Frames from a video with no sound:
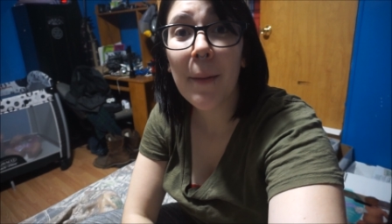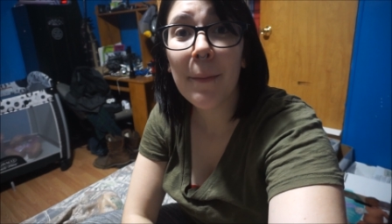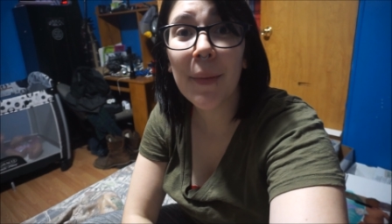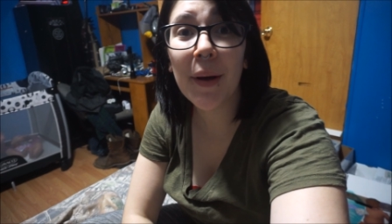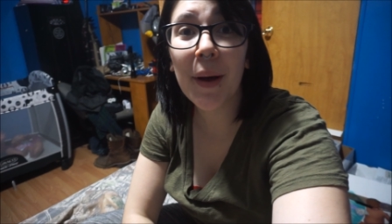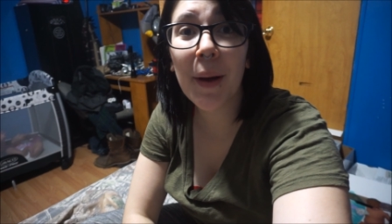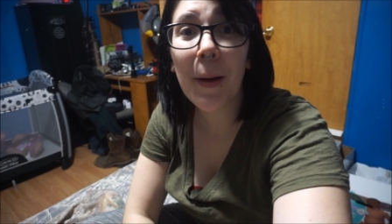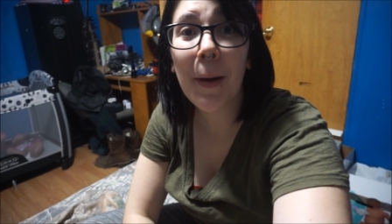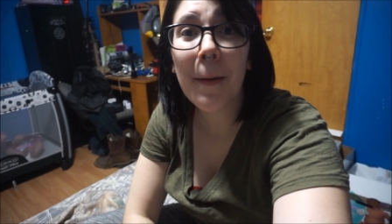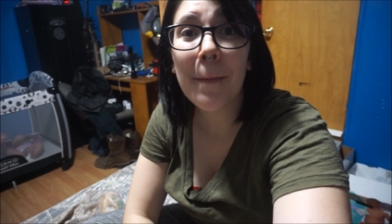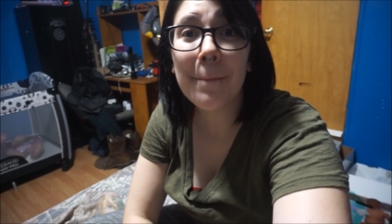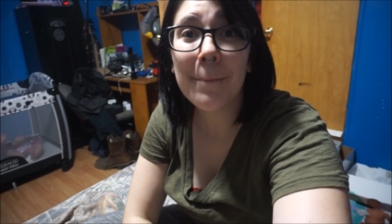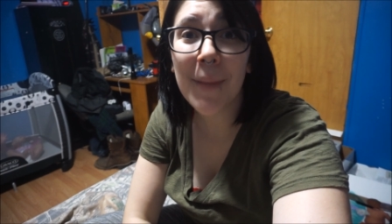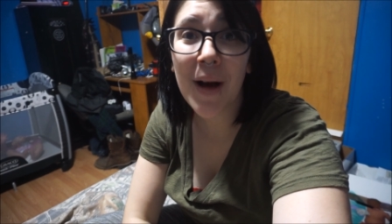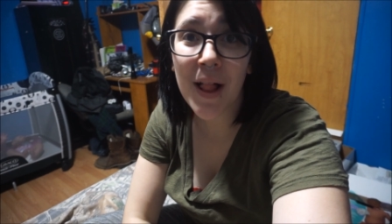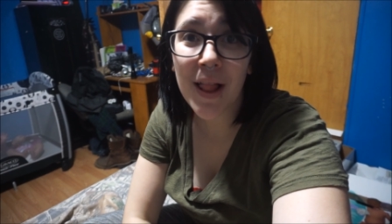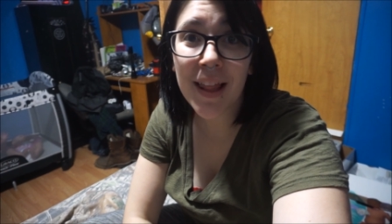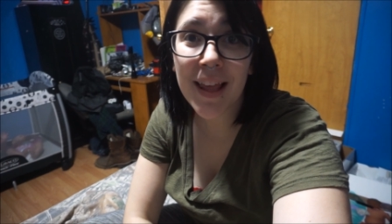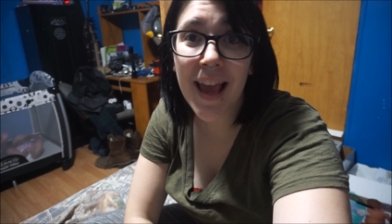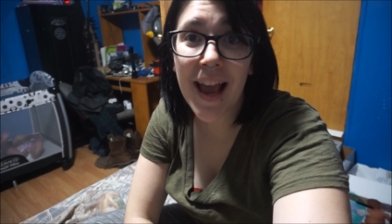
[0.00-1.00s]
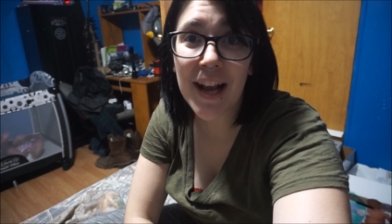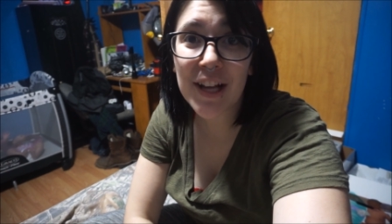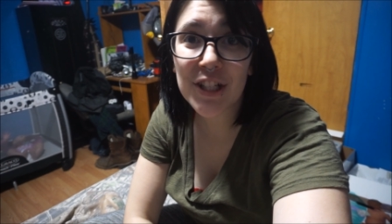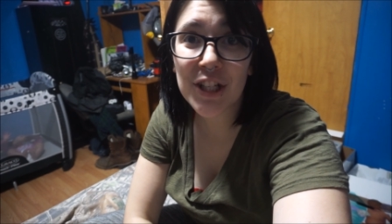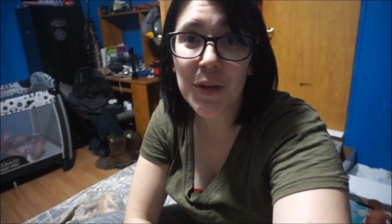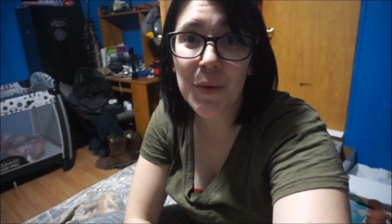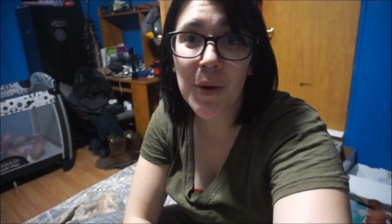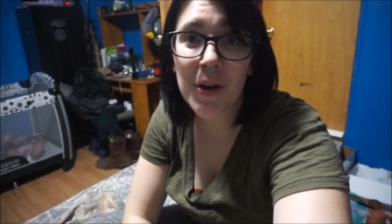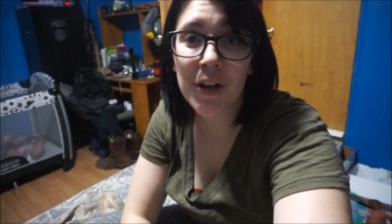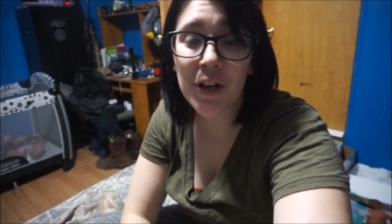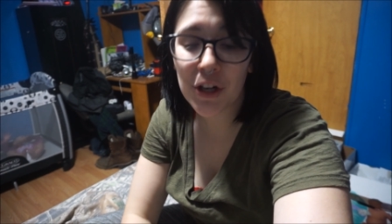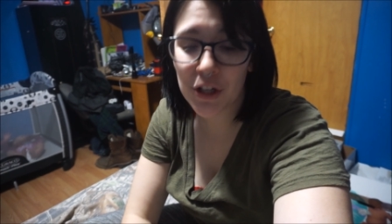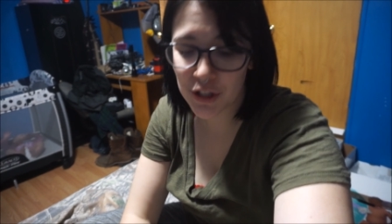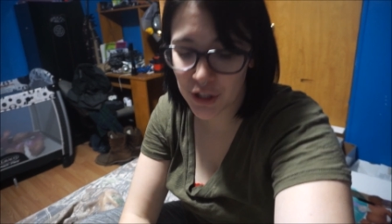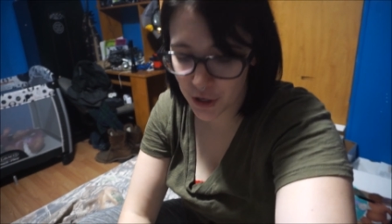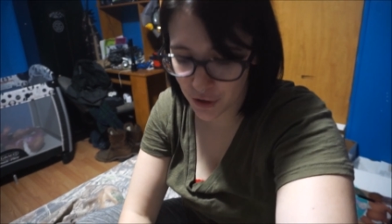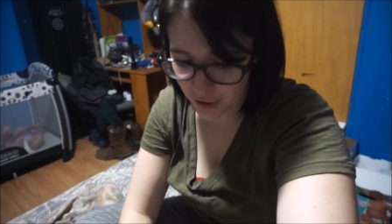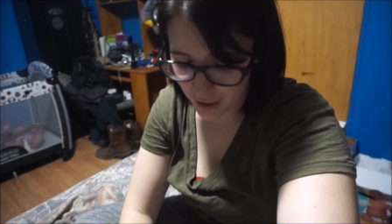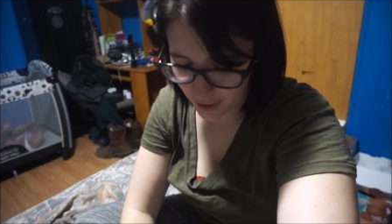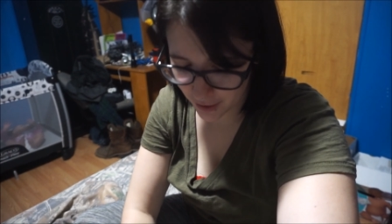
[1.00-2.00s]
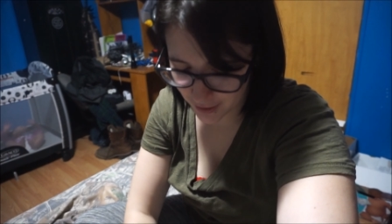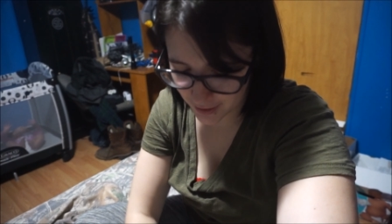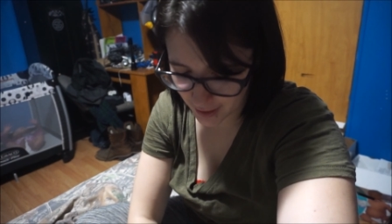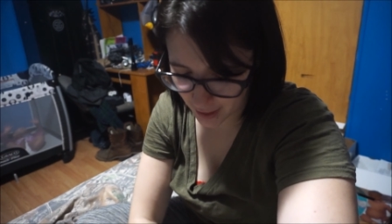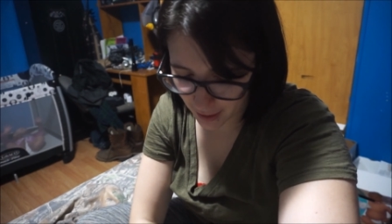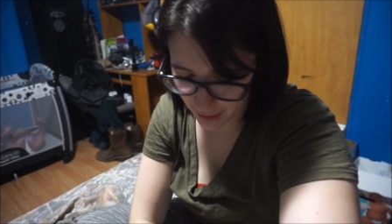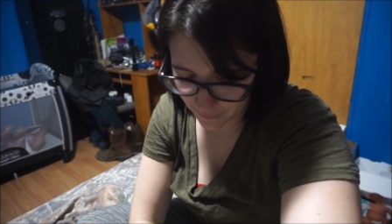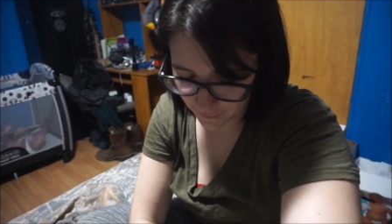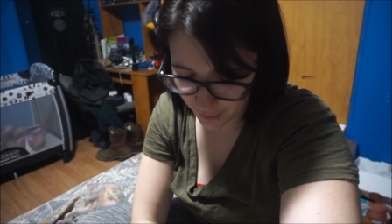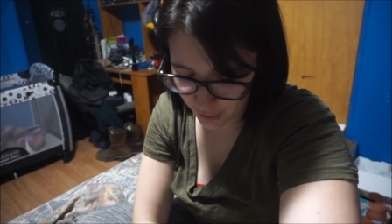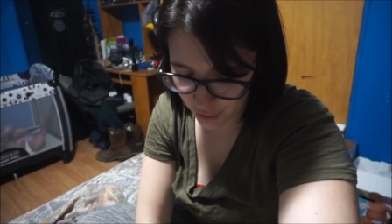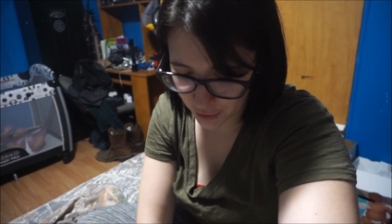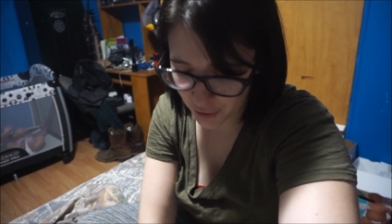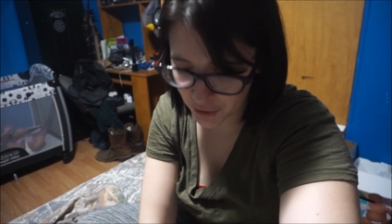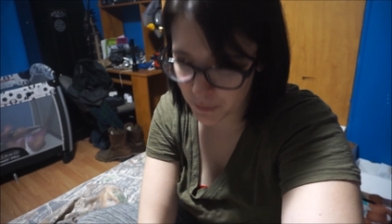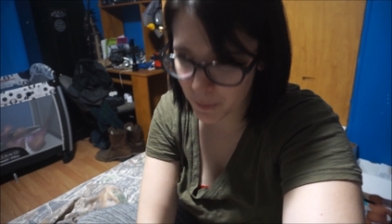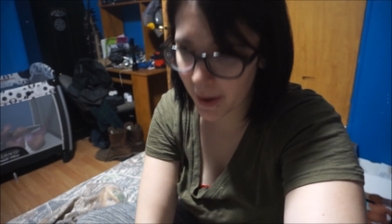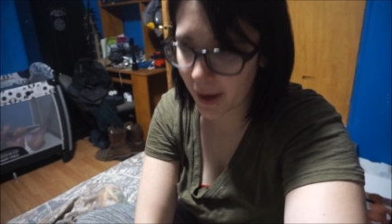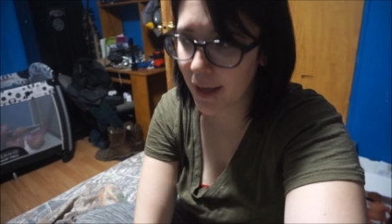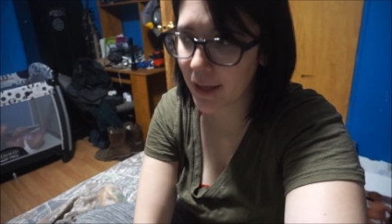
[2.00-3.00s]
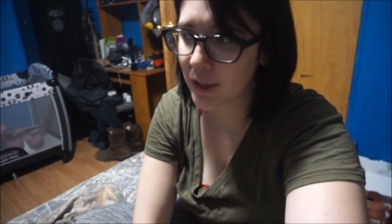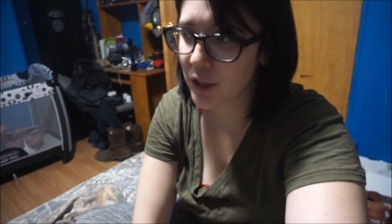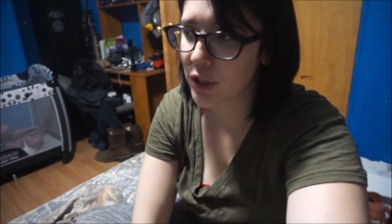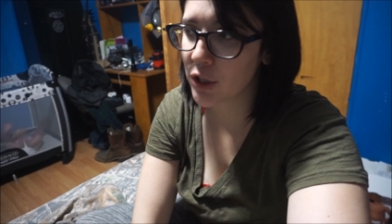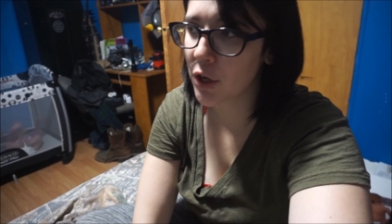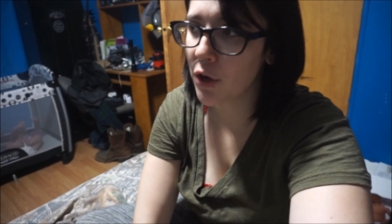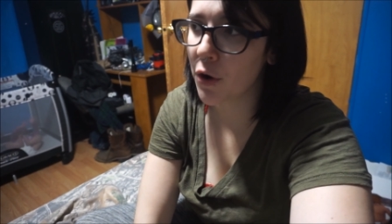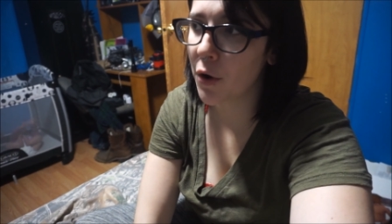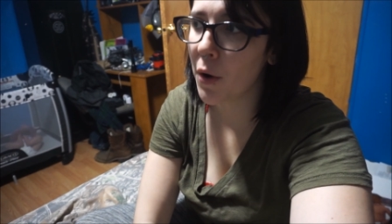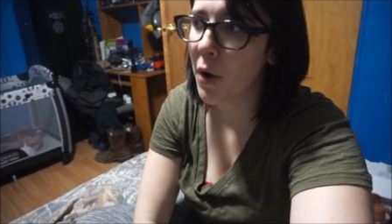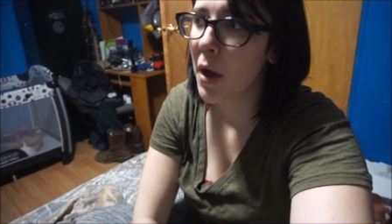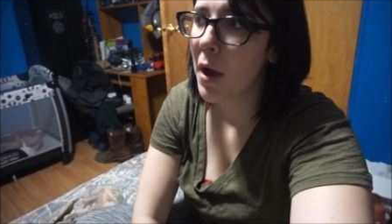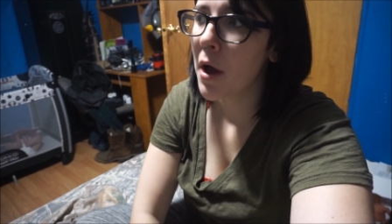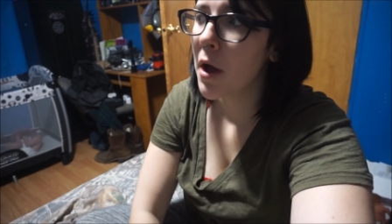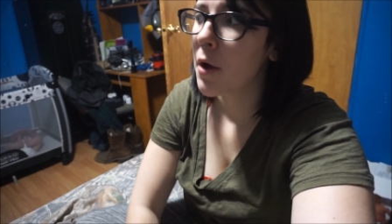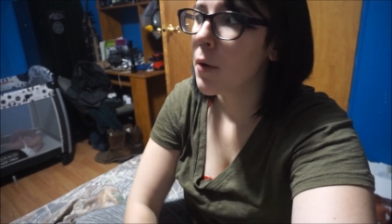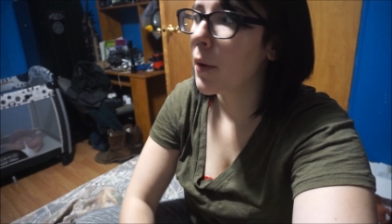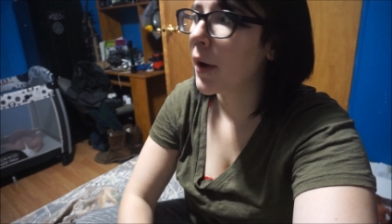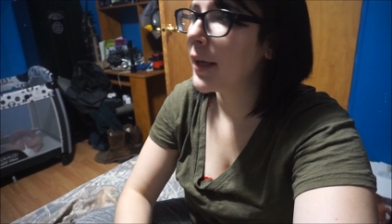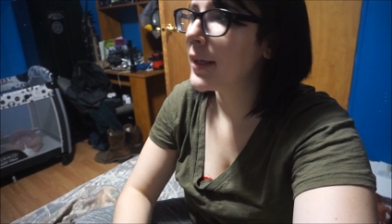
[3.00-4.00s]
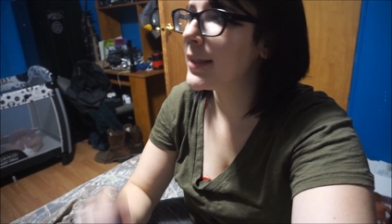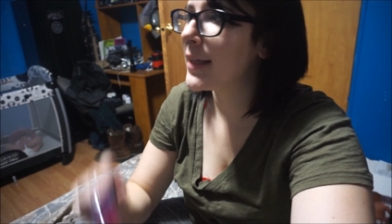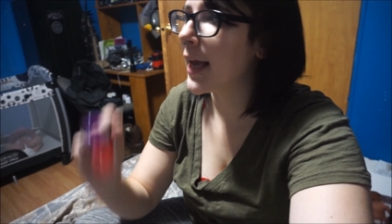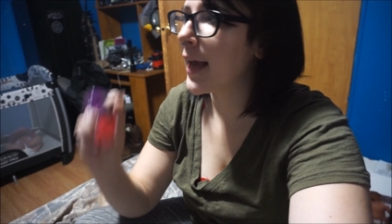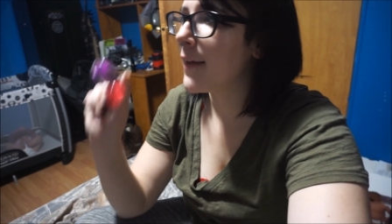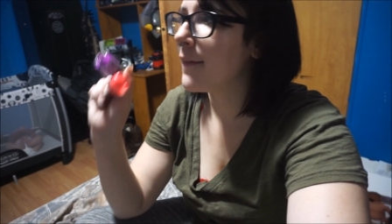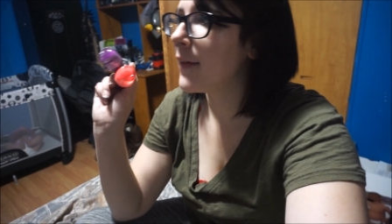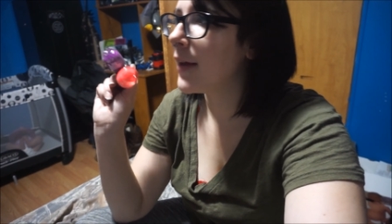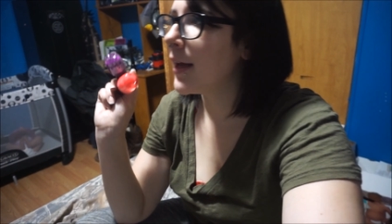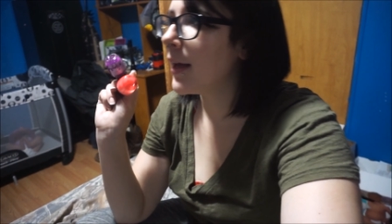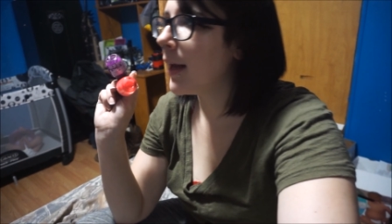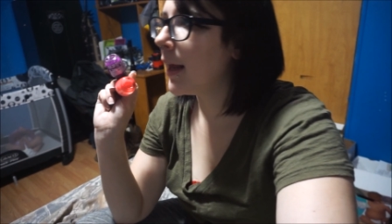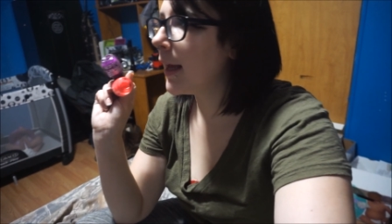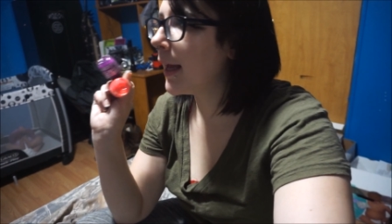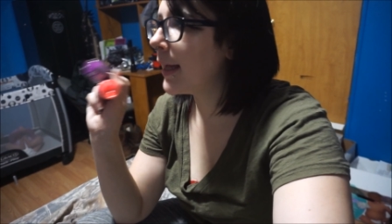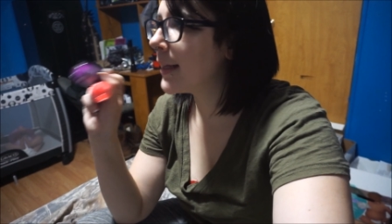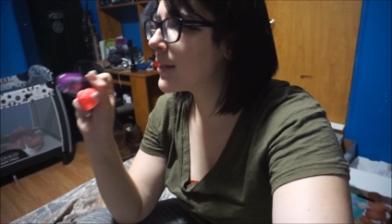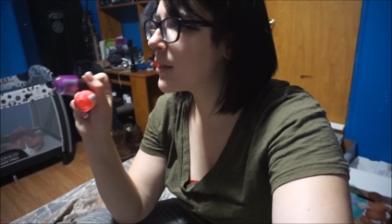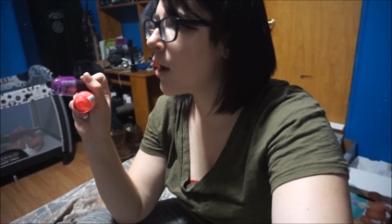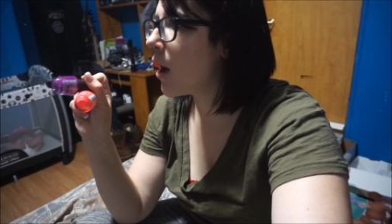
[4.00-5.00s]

But Molly actually wanted her toenails and fingernails painted, so David gets